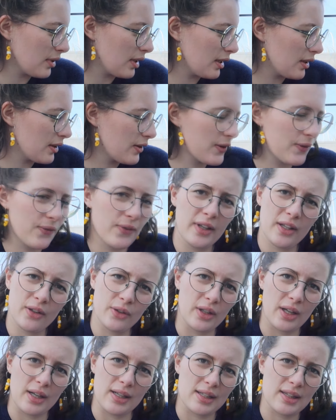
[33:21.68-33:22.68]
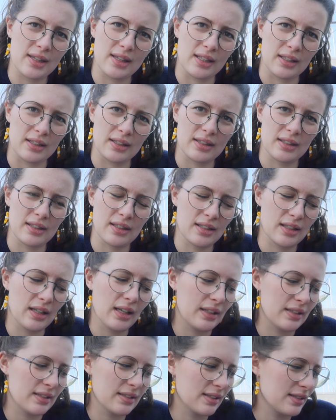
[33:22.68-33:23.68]
it's fair, I think. Uh,
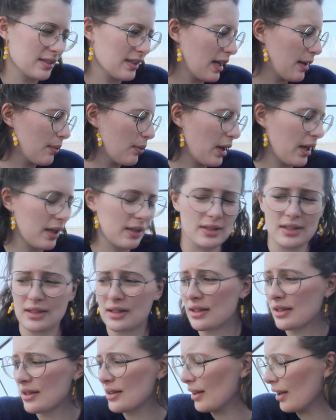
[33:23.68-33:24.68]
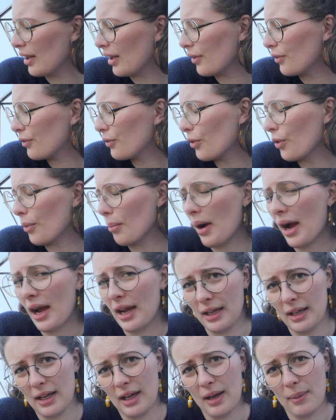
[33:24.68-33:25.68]
it's the same as uh, for
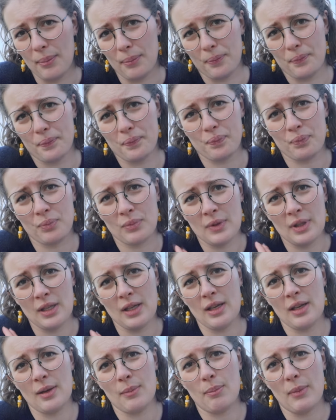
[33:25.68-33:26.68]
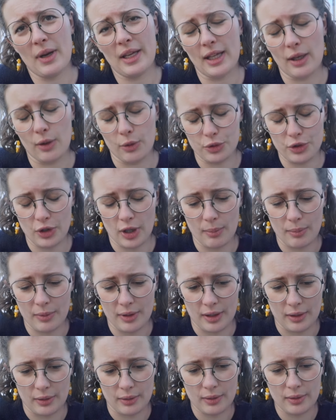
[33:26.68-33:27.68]
my um, my yellow top
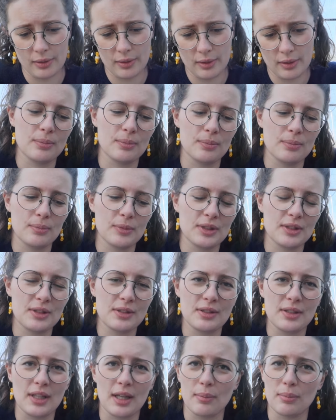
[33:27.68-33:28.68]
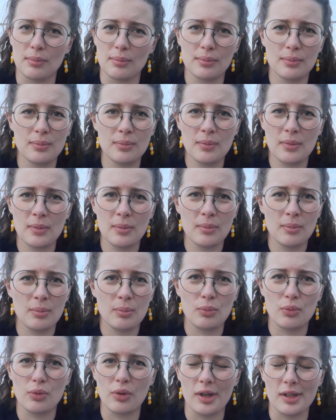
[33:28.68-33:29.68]
there. Um, it's the same
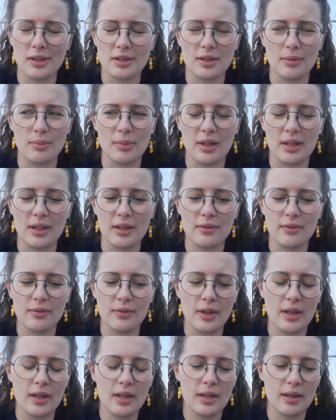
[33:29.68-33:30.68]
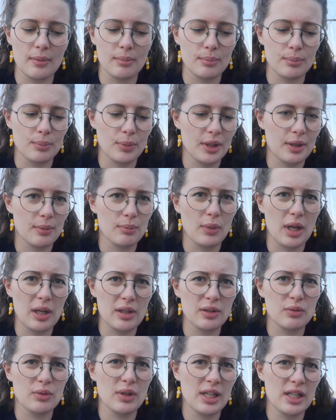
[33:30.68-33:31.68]
price, I believe. Um, but I'm
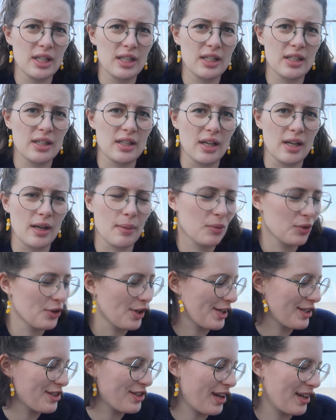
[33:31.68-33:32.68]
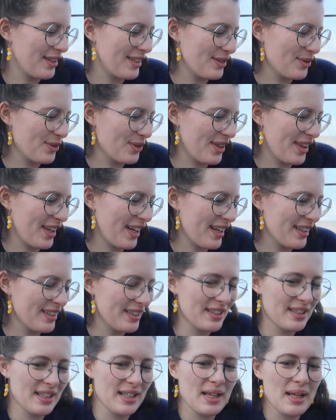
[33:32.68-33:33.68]
I really uh, I'm really excited for that.
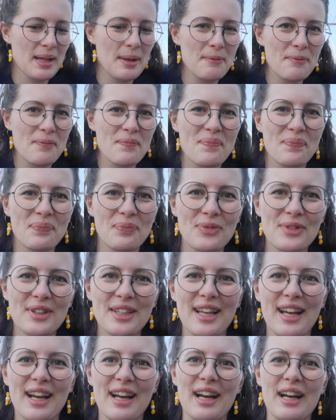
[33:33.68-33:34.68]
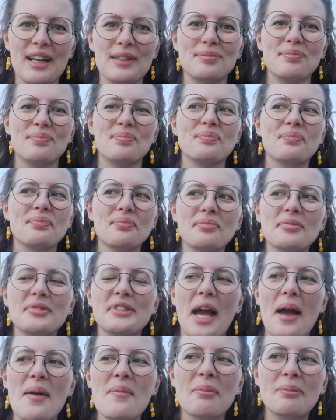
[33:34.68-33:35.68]
Um,
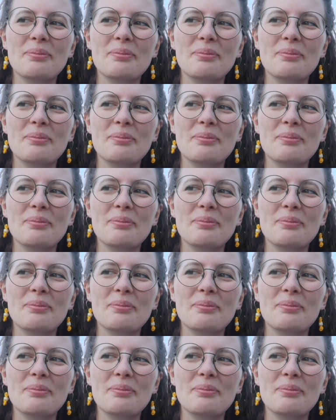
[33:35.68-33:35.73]
yeah.